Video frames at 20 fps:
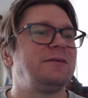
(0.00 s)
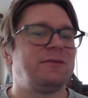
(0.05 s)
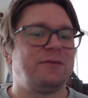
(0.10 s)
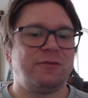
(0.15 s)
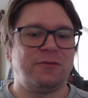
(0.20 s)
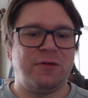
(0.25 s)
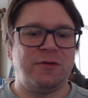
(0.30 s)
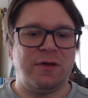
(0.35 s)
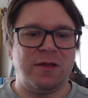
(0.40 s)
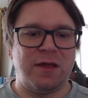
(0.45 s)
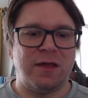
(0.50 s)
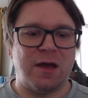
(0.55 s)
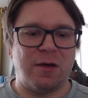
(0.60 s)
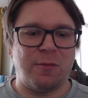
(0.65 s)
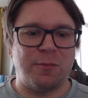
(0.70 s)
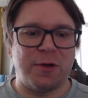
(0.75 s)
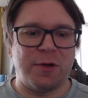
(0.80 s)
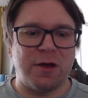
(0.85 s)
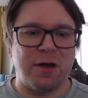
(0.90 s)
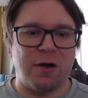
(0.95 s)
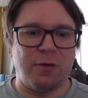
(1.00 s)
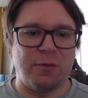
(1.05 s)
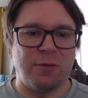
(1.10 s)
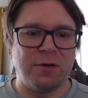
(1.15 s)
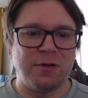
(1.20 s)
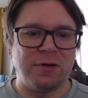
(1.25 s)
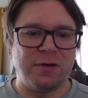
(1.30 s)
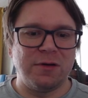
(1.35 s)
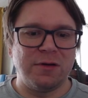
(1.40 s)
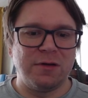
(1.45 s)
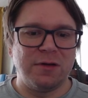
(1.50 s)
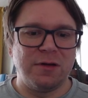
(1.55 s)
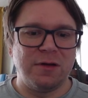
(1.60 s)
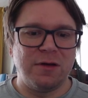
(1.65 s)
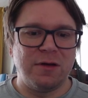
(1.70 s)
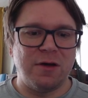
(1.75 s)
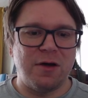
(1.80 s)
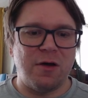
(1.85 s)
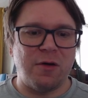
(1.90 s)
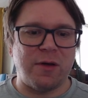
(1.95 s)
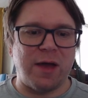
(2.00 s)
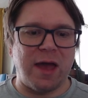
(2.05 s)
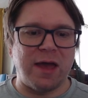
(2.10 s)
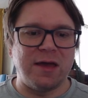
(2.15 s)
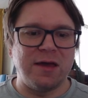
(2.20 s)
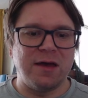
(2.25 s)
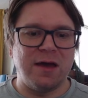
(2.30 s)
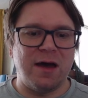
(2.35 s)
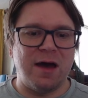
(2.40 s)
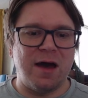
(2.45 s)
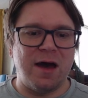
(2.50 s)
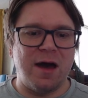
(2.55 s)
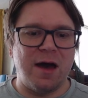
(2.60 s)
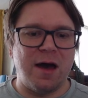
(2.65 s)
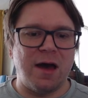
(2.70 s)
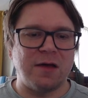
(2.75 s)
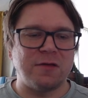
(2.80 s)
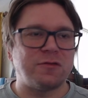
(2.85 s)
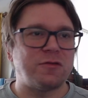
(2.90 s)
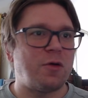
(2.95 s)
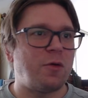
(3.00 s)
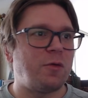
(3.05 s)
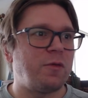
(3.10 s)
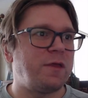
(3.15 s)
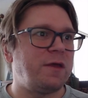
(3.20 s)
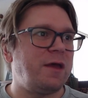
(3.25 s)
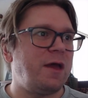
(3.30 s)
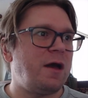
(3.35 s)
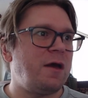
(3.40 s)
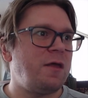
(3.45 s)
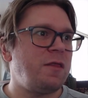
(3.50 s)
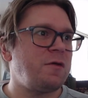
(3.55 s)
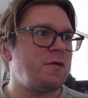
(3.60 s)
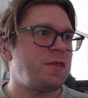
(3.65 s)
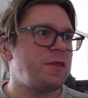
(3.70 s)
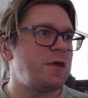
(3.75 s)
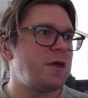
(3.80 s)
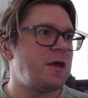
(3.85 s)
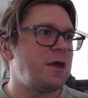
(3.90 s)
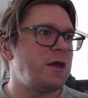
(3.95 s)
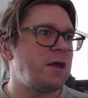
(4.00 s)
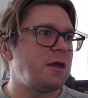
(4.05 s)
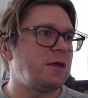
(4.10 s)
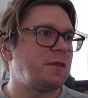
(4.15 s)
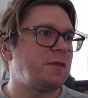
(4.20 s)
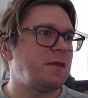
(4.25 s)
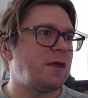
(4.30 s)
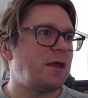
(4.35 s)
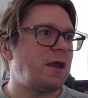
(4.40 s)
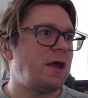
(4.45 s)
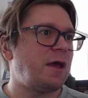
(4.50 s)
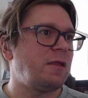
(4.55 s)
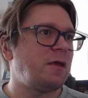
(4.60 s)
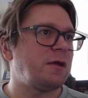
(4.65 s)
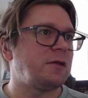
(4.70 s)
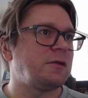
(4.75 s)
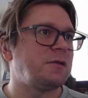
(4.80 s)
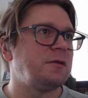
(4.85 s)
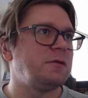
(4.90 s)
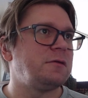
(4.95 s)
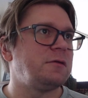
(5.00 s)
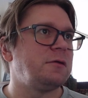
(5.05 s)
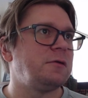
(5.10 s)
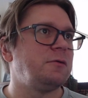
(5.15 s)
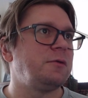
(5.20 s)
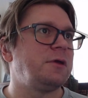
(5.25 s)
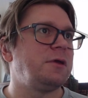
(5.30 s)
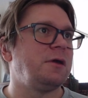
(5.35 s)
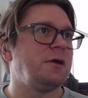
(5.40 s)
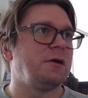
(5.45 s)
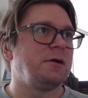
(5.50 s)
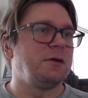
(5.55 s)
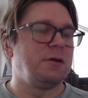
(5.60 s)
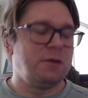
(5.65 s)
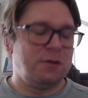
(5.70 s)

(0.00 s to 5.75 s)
Really help it go. Okay, so the other thing that I like to do here